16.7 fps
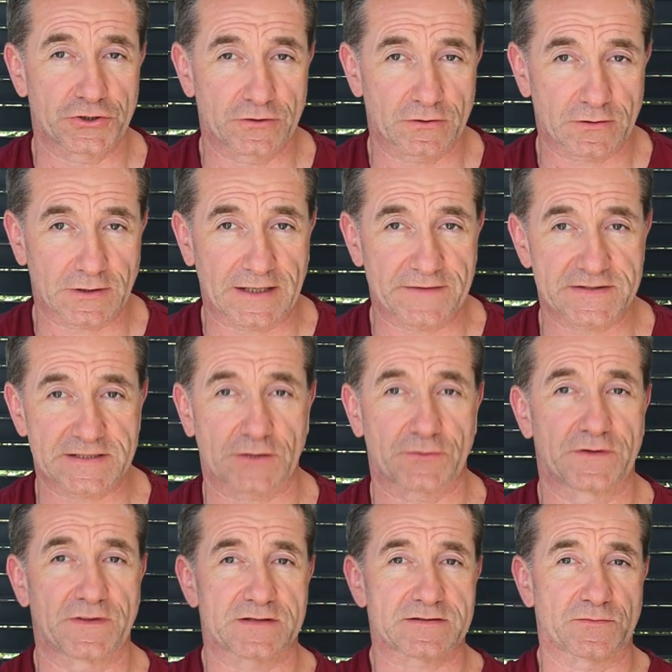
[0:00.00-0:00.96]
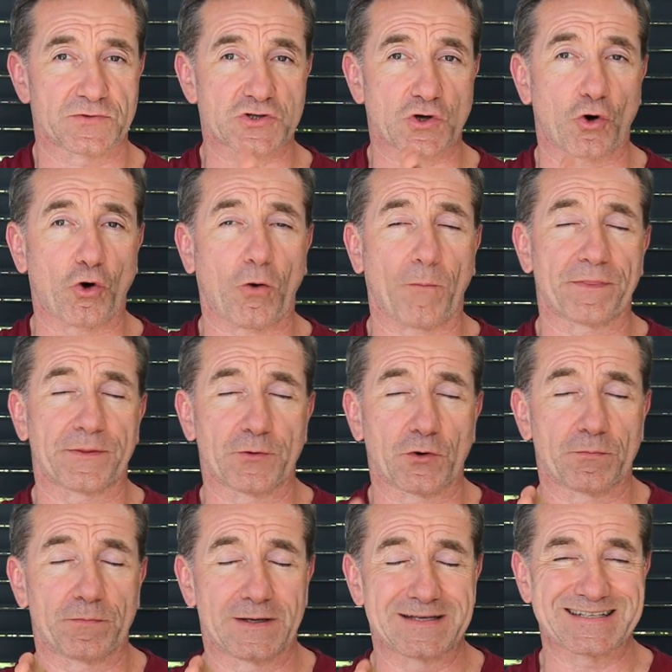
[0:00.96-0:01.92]
your lifestyle in the most
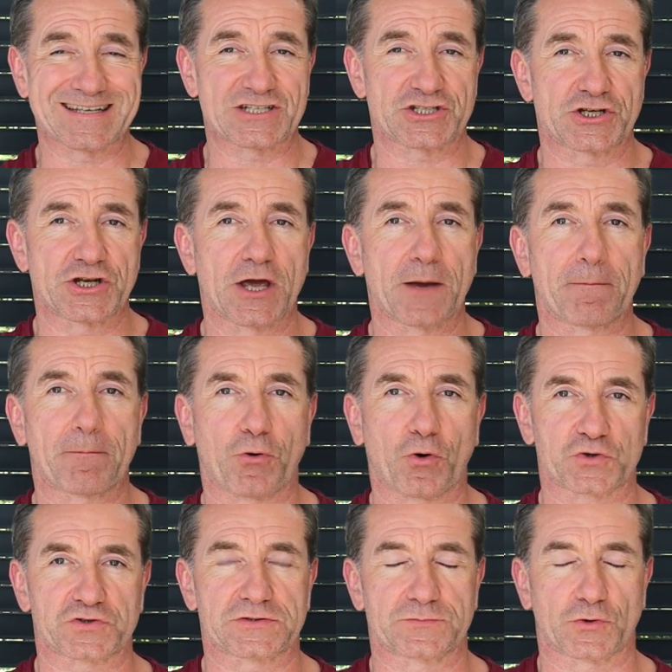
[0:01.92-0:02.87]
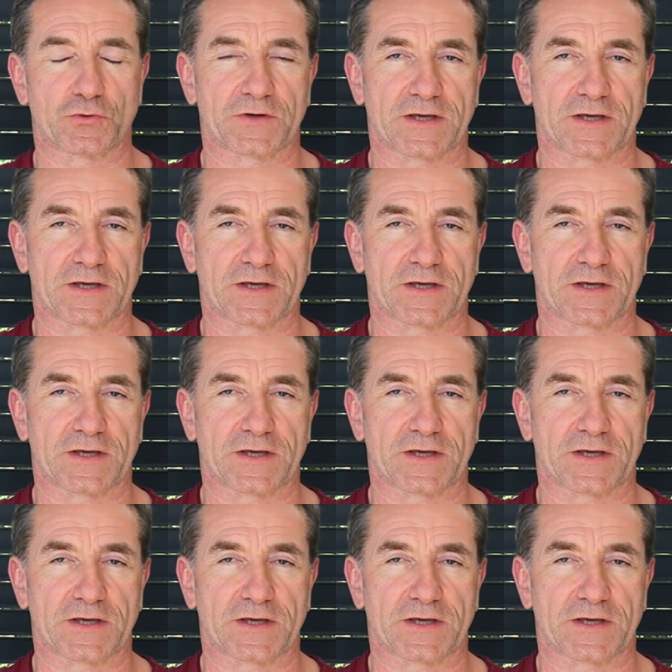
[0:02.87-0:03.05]
optimal position possible,